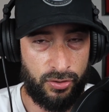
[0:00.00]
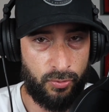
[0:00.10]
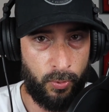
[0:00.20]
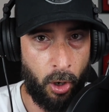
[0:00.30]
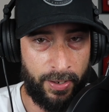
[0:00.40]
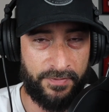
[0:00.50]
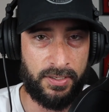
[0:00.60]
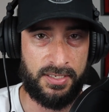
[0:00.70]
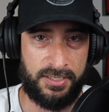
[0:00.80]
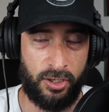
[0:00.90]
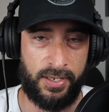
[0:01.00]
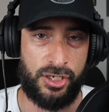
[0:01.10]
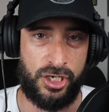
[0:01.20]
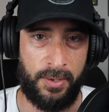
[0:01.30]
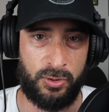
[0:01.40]
we all have to consider that
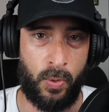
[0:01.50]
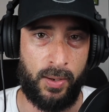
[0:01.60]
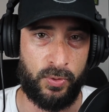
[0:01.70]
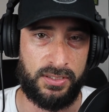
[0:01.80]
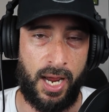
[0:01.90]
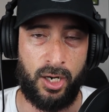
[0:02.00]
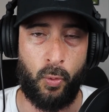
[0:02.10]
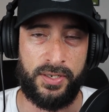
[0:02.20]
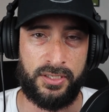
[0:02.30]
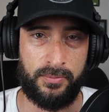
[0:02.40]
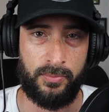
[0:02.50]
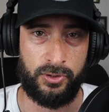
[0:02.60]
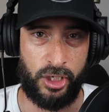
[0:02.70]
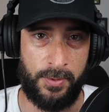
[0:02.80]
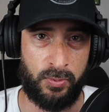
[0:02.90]
James White was not
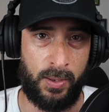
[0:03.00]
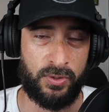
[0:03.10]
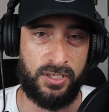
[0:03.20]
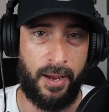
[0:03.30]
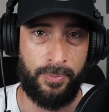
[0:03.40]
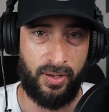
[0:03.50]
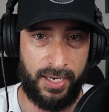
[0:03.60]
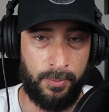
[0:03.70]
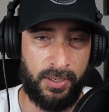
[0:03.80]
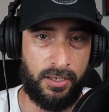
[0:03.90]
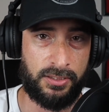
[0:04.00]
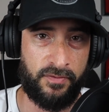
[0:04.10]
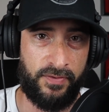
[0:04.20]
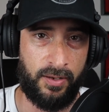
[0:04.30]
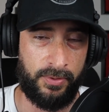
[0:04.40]
playing because of
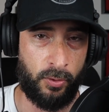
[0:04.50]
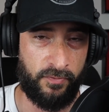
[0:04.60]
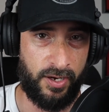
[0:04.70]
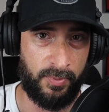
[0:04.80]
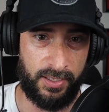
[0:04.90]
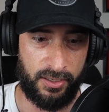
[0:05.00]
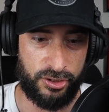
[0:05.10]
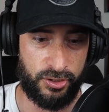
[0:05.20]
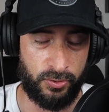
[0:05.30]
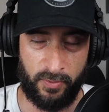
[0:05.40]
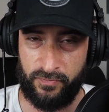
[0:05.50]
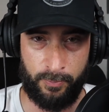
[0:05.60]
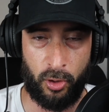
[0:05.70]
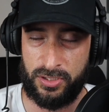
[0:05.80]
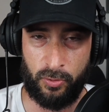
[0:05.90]
family issues or
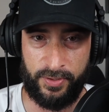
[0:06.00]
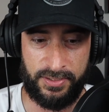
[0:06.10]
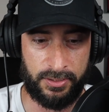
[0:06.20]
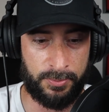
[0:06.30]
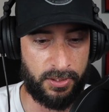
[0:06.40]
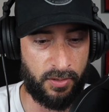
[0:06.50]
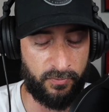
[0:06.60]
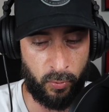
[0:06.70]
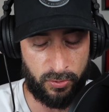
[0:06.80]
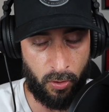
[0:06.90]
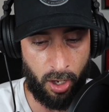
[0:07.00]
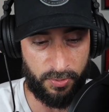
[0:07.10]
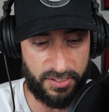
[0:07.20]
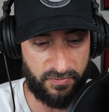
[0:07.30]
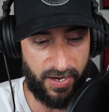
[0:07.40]
personal reasons because of what's going on
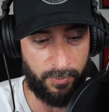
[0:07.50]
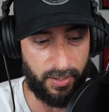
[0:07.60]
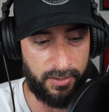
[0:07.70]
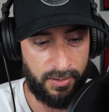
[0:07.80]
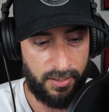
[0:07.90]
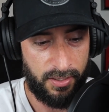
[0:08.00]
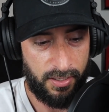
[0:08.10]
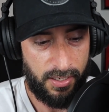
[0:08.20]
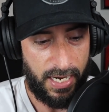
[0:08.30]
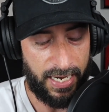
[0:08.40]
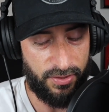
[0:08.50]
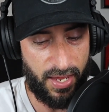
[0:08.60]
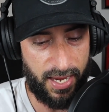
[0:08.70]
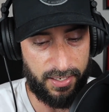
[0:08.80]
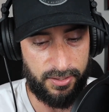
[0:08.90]
with his family. And
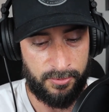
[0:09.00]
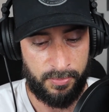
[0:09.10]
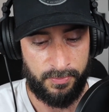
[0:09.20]
then